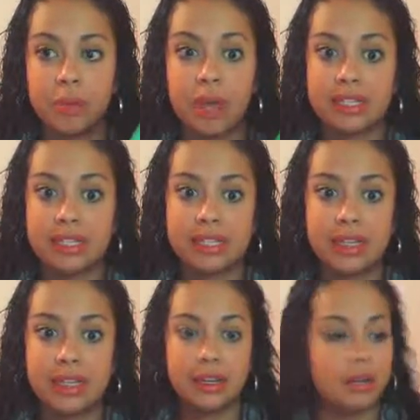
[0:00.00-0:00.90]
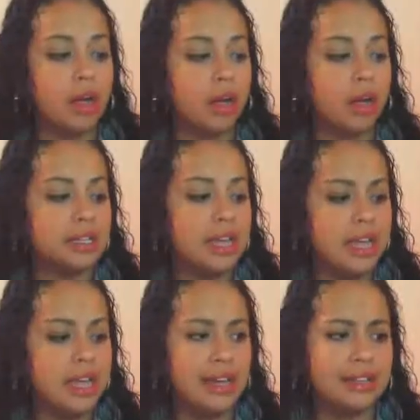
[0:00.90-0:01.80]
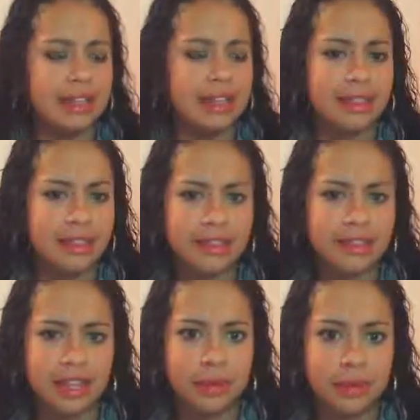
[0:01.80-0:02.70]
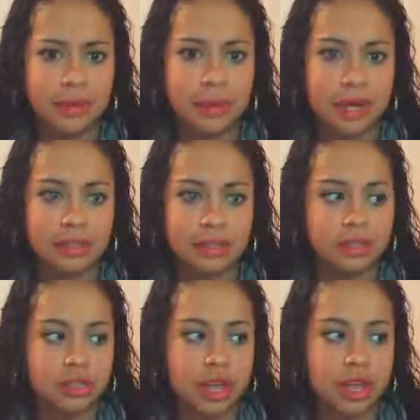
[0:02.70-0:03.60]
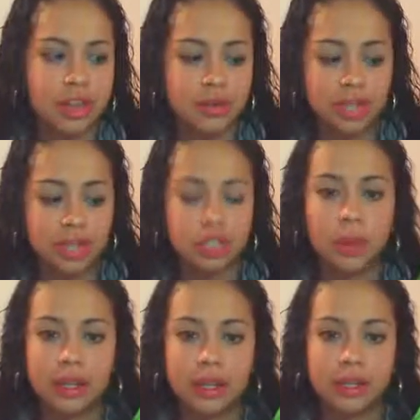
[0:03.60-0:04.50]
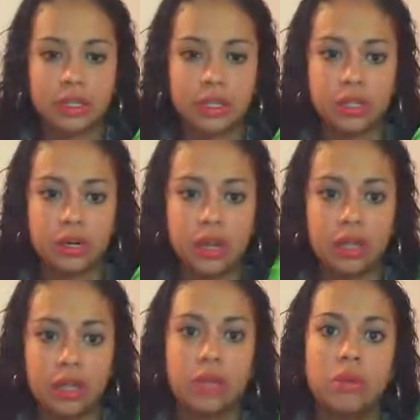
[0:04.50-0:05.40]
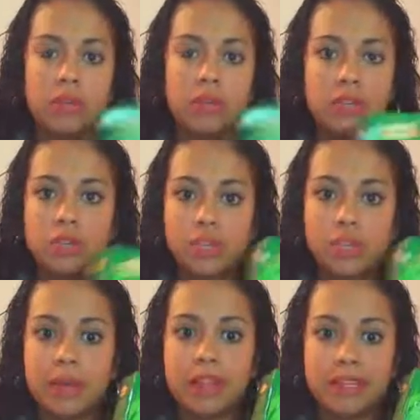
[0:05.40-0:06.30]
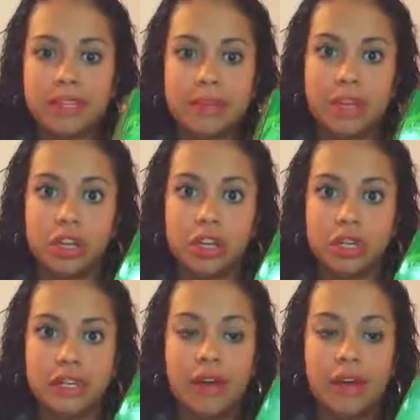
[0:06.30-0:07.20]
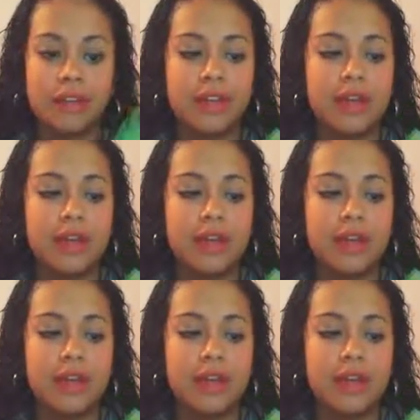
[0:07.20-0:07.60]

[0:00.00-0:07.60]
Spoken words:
box. They it in a box, and I think it's like $3, and you get 20. So hello, might as well just buy this and make it yourself.